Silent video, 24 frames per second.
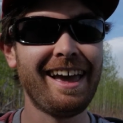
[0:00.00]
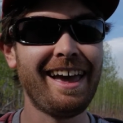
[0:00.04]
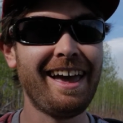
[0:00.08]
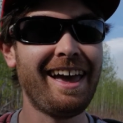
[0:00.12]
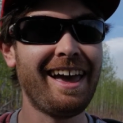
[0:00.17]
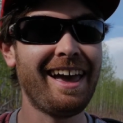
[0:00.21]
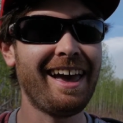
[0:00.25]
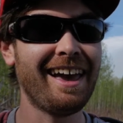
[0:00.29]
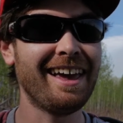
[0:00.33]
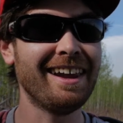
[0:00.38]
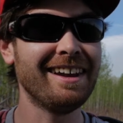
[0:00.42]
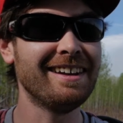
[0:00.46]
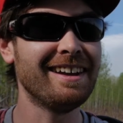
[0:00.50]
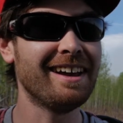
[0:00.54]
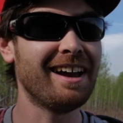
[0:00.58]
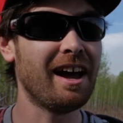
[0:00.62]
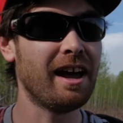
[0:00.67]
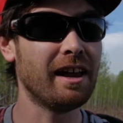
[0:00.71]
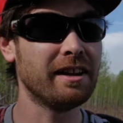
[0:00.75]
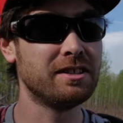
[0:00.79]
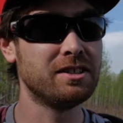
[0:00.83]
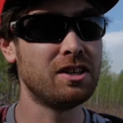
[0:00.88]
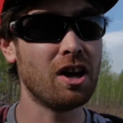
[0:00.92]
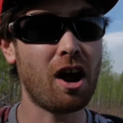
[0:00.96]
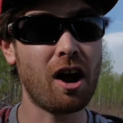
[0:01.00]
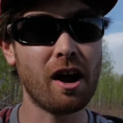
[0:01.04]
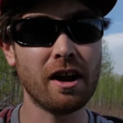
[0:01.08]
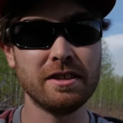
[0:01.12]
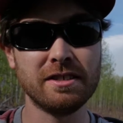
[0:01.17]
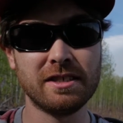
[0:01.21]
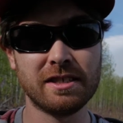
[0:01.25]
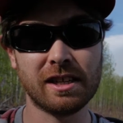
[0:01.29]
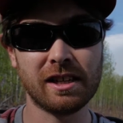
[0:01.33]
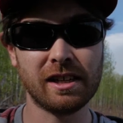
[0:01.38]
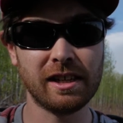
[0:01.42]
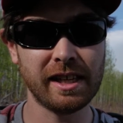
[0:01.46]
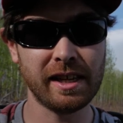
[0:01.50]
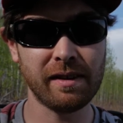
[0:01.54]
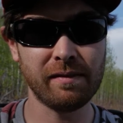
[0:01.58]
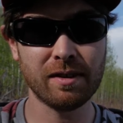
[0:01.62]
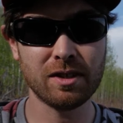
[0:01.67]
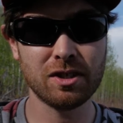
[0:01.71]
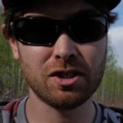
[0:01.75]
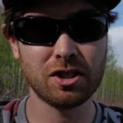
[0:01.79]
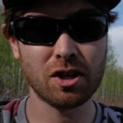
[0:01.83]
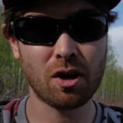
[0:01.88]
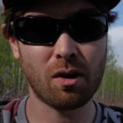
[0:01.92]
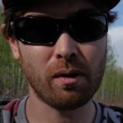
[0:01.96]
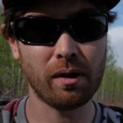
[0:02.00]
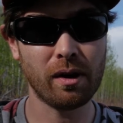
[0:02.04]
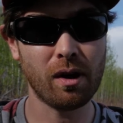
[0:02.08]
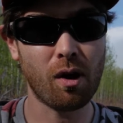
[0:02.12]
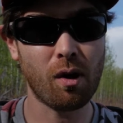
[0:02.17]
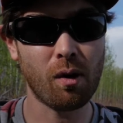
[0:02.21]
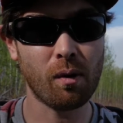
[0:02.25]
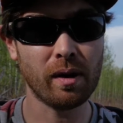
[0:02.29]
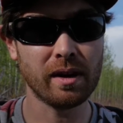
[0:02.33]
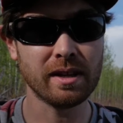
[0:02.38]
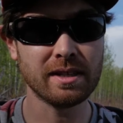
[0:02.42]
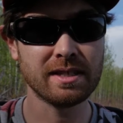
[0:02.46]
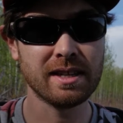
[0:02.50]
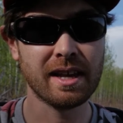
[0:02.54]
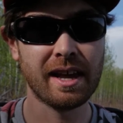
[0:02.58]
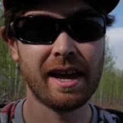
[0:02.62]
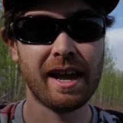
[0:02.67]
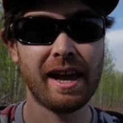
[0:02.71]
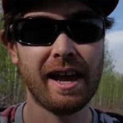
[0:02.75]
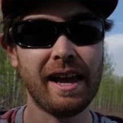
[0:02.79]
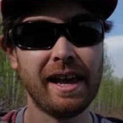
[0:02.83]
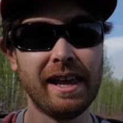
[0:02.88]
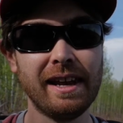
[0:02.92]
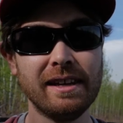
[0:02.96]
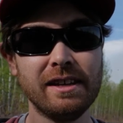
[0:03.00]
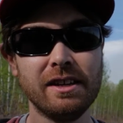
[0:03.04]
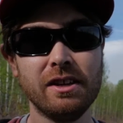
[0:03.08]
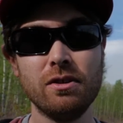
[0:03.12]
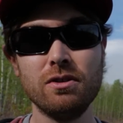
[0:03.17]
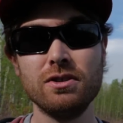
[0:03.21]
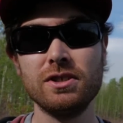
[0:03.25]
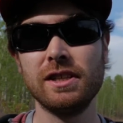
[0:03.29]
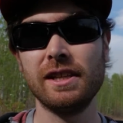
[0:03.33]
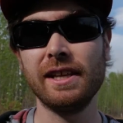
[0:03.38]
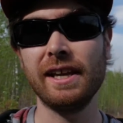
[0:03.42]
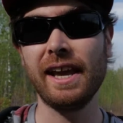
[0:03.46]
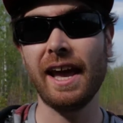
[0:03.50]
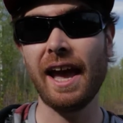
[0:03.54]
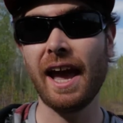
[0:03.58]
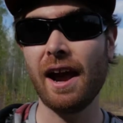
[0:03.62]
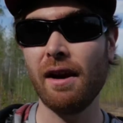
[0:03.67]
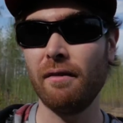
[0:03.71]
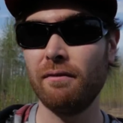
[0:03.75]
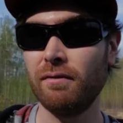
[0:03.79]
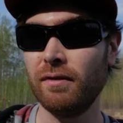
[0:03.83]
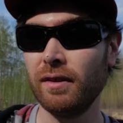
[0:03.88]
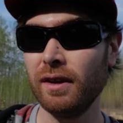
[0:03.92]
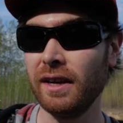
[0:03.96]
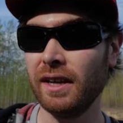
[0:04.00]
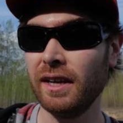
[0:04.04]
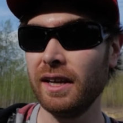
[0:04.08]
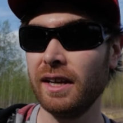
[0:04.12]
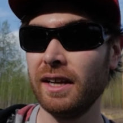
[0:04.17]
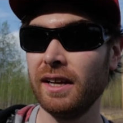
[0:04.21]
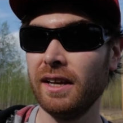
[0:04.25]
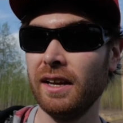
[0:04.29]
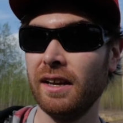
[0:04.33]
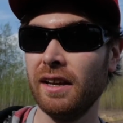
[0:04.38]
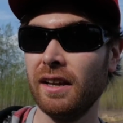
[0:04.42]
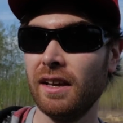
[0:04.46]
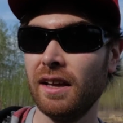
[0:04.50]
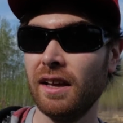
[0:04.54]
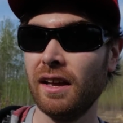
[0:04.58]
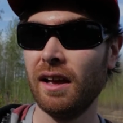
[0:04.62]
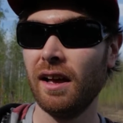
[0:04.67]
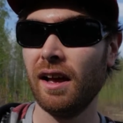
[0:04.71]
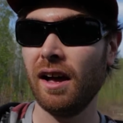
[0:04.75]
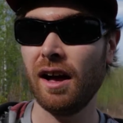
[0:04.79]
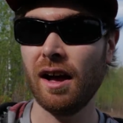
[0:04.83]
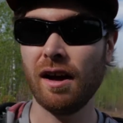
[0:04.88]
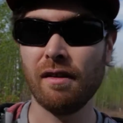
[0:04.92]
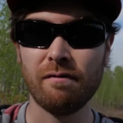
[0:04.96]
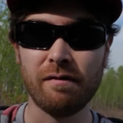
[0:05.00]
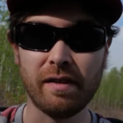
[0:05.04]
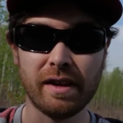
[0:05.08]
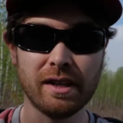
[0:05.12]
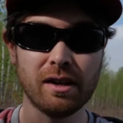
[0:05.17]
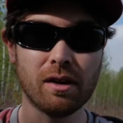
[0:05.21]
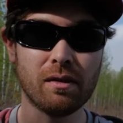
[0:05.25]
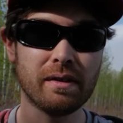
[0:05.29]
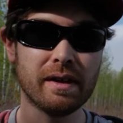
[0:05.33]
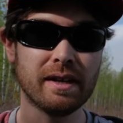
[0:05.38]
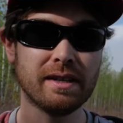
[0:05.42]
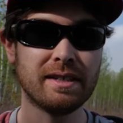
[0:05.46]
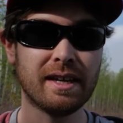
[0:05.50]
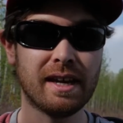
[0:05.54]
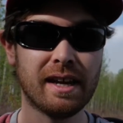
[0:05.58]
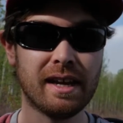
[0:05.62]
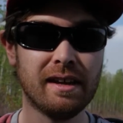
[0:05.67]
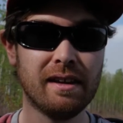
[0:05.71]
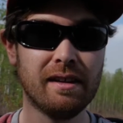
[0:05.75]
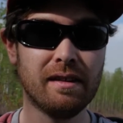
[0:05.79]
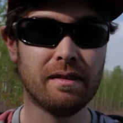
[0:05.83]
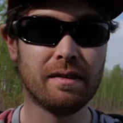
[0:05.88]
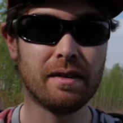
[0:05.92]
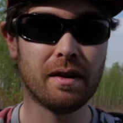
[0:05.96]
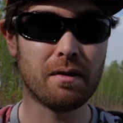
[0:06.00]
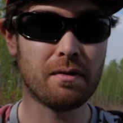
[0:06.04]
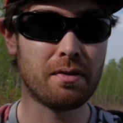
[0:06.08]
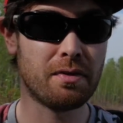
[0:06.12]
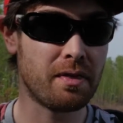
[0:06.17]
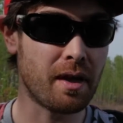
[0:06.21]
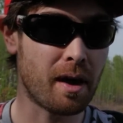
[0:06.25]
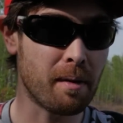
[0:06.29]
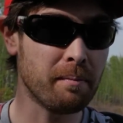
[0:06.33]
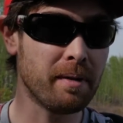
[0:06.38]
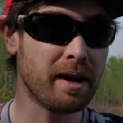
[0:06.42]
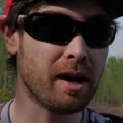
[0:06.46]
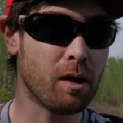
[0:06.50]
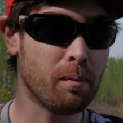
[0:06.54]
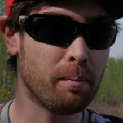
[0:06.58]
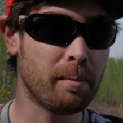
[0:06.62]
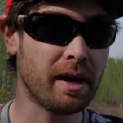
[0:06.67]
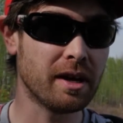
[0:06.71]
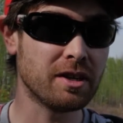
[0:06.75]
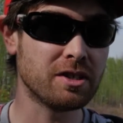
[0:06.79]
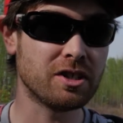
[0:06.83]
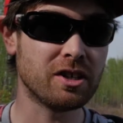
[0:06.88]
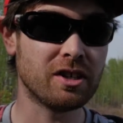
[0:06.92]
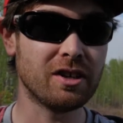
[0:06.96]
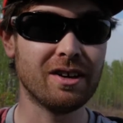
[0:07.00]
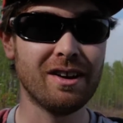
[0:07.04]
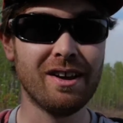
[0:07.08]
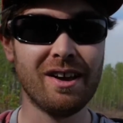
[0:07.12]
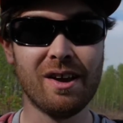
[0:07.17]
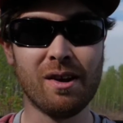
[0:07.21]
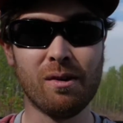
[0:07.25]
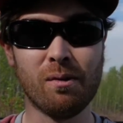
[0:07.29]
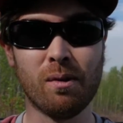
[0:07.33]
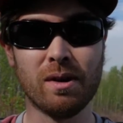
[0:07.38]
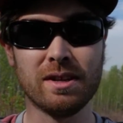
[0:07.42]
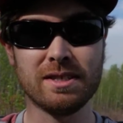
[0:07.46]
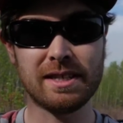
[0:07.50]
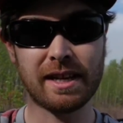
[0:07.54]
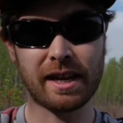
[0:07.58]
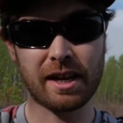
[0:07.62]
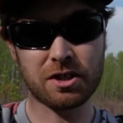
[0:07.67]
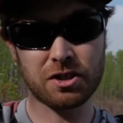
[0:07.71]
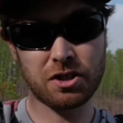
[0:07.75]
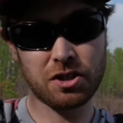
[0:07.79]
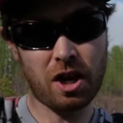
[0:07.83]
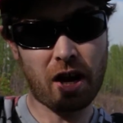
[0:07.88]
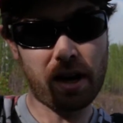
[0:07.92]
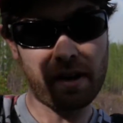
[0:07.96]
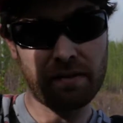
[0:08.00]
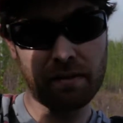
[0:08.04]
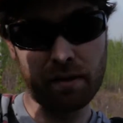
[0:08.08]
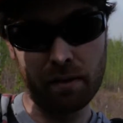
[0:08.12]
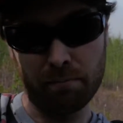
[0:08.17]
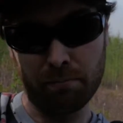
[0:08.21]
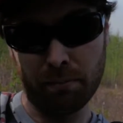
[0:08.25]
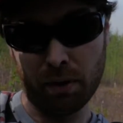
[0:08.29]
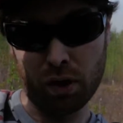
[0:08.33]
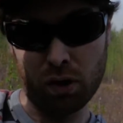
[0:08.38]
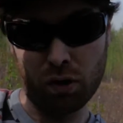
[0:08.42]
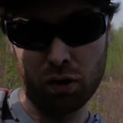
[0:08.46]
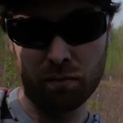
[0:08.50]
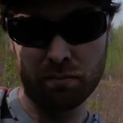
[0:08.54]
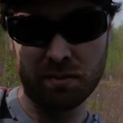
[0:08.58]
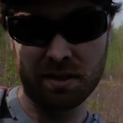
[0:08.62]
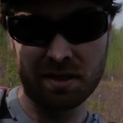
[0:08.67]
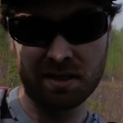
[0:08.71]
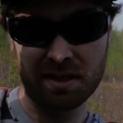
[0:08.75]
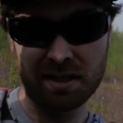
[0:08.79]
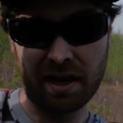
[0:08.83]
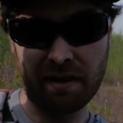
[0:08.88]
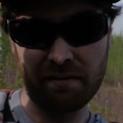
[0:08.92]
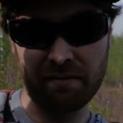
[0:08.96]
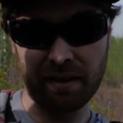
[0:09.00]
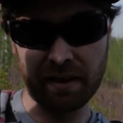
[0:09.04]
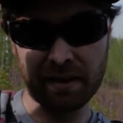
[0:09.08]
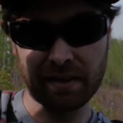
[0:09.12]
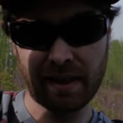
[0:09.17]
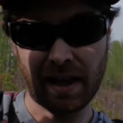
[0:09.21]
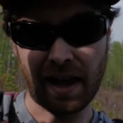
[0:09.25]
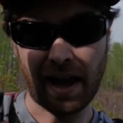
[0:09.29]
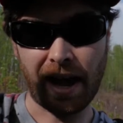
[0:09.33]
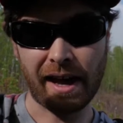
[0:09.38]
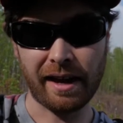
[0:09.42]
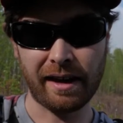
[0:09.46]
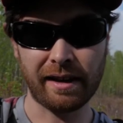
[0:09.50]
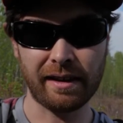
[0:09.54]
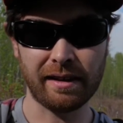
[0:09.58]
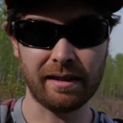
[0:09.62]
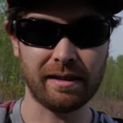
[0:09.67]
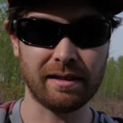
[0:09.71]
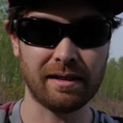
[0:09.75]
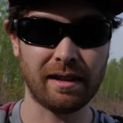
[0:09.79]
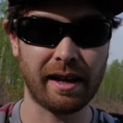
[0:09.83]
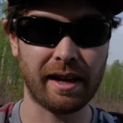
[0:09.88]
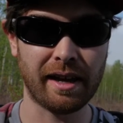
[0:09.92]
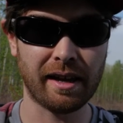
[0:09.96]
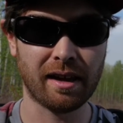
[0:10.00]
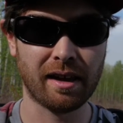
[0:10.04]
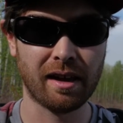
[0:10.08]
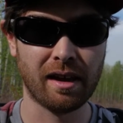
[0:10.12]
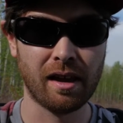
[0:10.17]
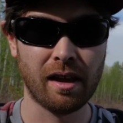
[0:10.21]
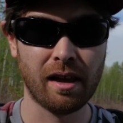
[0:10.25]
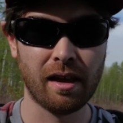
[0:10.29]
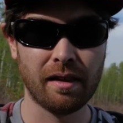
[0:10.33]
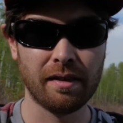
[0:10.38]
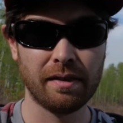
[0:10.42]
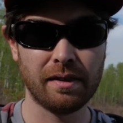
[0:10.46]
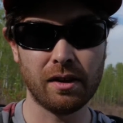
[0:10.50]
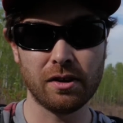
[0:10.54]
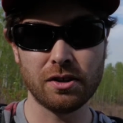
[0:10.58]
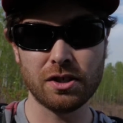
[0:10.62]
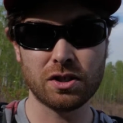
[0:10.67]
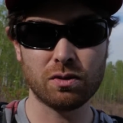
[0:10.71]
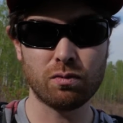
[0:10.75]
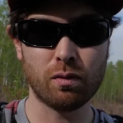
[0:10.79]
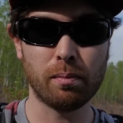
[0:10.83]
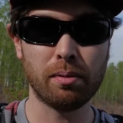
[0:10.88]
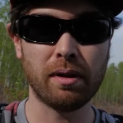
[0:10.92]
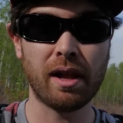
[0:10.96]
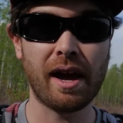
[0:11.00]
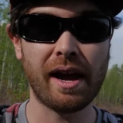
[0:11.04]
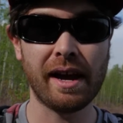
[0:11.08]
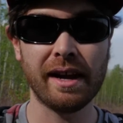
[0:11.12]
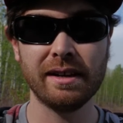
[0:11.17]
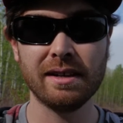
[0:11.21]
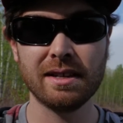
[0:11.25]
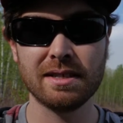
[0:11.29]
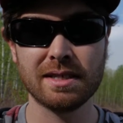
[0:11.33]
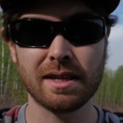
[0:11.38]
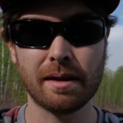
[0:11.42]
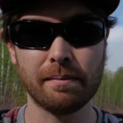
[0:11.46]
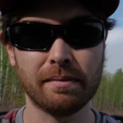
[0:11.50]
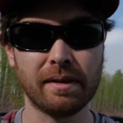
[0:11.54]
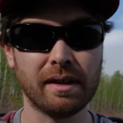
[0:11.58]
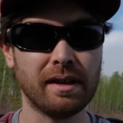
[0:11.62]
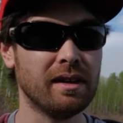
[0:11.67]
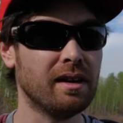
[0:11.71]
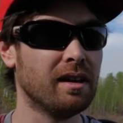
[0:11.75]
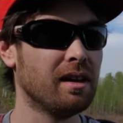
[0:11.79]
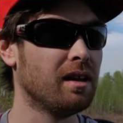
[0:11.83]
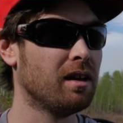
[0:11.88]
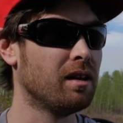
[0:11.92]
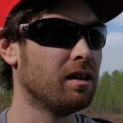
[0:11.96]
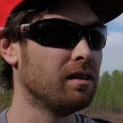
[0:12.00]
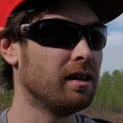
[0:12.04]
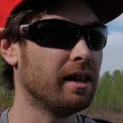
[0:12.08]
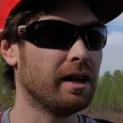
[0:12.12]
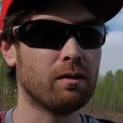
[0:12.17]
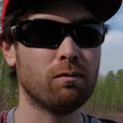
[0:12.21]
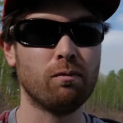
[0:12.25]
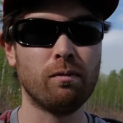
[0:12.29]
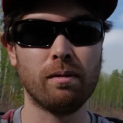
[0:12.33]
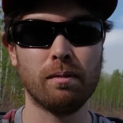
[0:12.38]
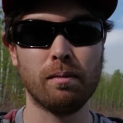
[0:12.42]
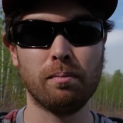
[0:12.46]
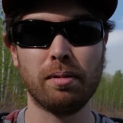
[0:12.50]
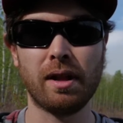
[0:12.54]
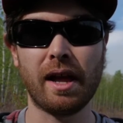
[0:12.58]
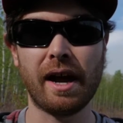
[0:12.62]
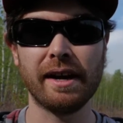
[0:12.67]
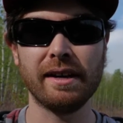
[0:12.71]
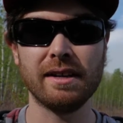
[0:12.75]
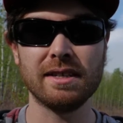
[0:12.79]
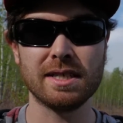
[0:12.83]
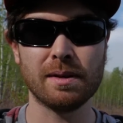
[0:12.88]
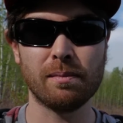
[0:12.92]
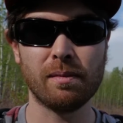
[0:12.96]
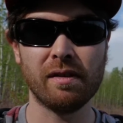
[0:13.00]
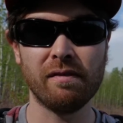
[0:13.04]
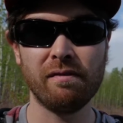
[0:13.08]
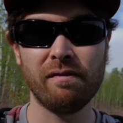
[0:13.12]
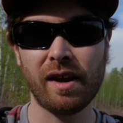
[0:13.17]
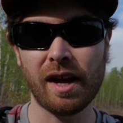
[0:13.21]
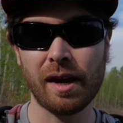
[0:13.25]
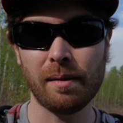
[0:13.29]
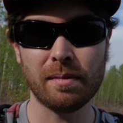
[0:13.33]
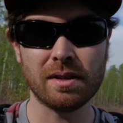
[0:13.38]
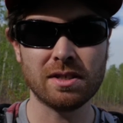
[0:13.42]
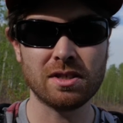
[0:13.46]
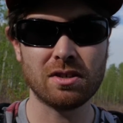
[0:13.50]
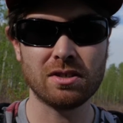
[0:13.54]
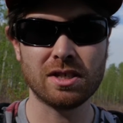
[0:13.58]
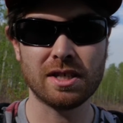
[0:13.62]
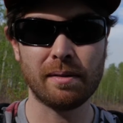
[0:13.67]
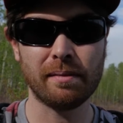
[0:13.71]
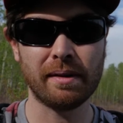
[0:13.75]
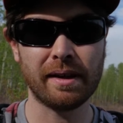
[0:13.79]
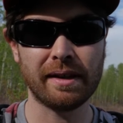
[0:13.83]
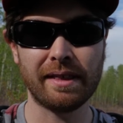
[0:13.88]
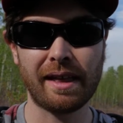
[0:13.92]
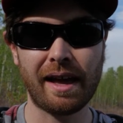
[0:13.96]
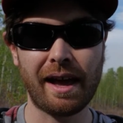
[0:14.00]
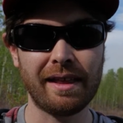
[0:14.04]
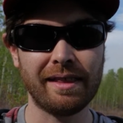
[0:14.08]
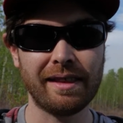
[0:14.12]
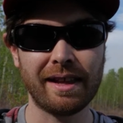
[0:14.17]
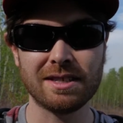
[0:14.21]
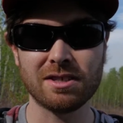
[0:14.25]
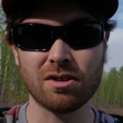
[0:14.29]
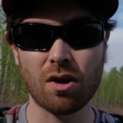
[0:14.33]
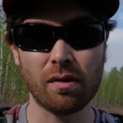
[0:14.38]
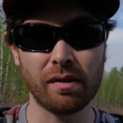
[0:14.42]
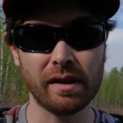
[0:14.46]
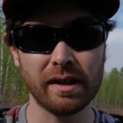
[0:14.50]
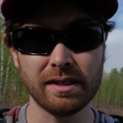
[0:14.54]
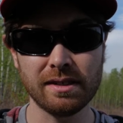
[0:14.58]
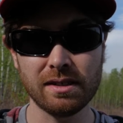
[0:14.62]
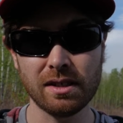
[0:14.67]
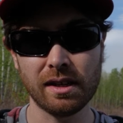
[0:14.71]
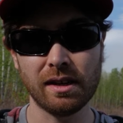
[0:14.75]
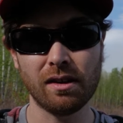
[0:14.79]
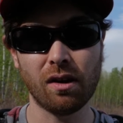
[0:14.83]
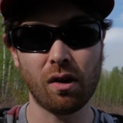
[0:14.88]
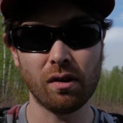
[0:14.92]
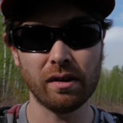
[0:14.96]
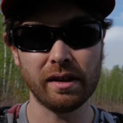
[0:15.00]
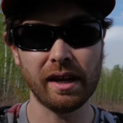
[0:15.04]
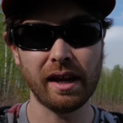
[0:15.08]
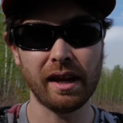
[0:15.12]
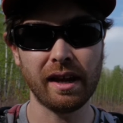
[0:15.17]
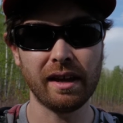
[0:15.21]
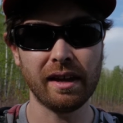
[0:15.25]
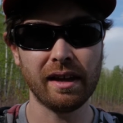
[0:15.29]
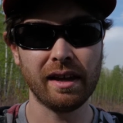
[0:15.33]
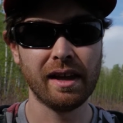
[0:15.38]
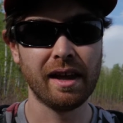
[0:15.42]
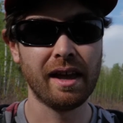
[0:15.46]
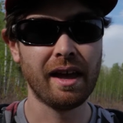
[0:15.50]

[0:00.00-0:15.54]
and tons of cleavage showing always. And usually every video they did, their thumbnail picture was like a shot of their boobs and stuff like that. And like they're just replying to something, like replying to someone famous or something like that. And that's all they did all day.